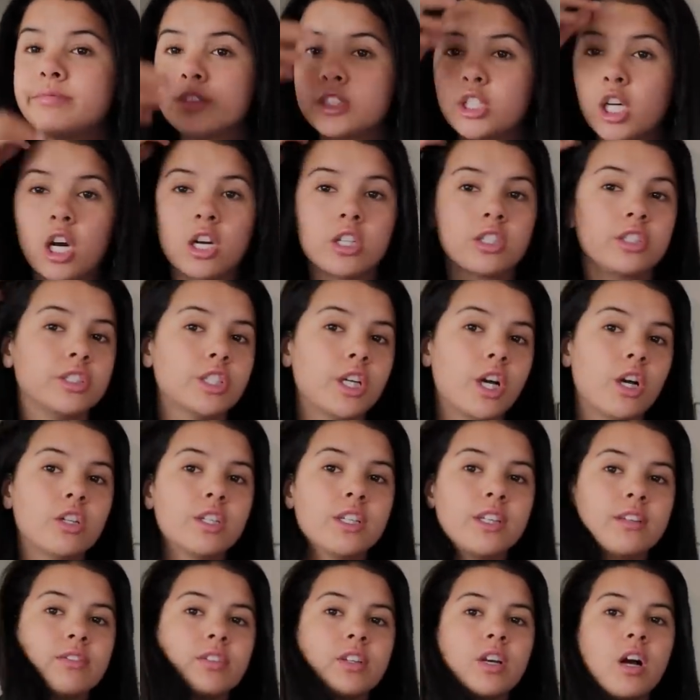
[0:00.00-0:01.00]
talk to y'all,
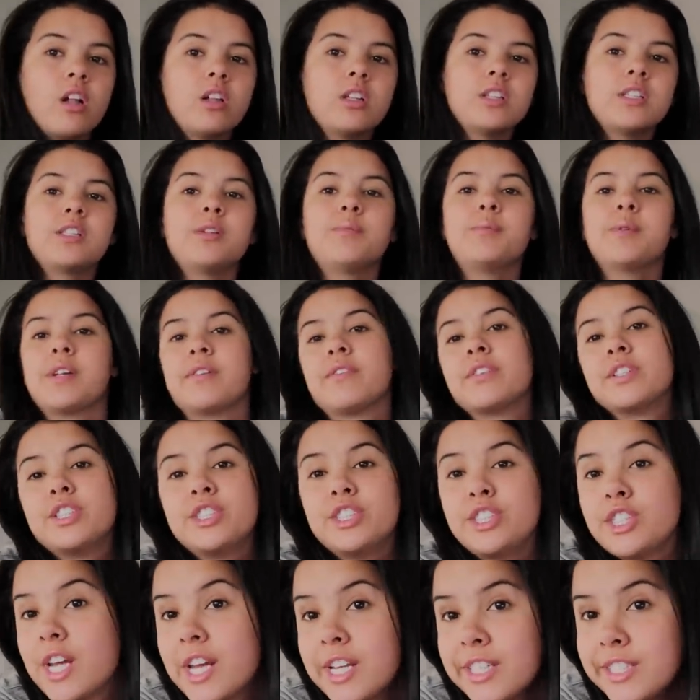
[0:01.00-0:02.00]
give y'all a little bit of a
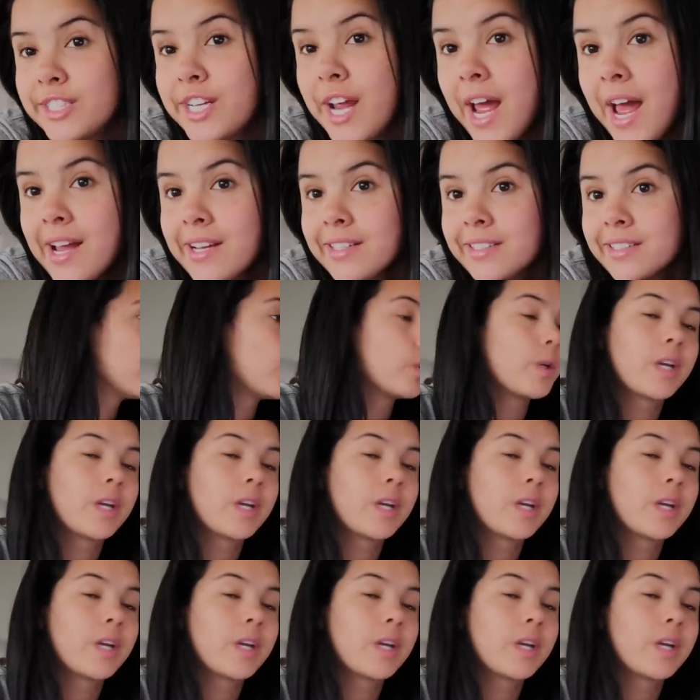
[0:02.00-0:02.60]
chit chat.